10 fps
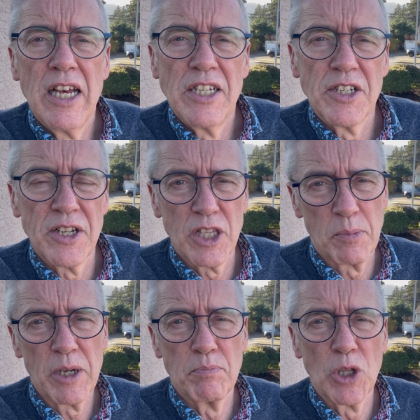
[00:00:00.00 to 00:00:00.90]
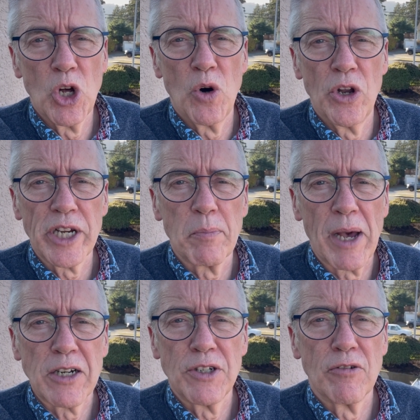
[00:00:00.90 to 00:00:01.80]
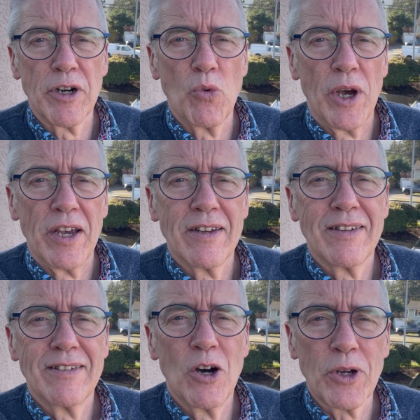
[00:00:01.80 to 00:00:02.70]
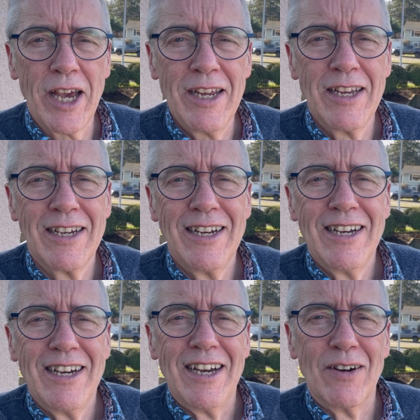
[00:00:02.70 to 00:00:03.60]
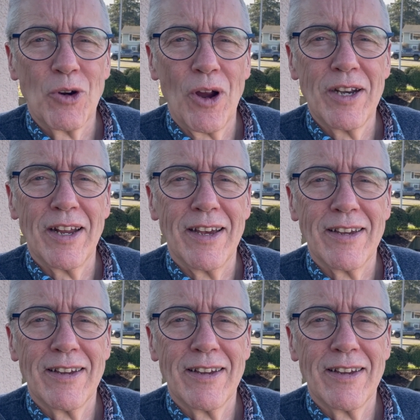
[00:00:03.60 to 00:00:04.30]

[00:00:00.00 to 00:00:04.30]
just hit the button below and I'll get back to you right away. Okay? Have a great day.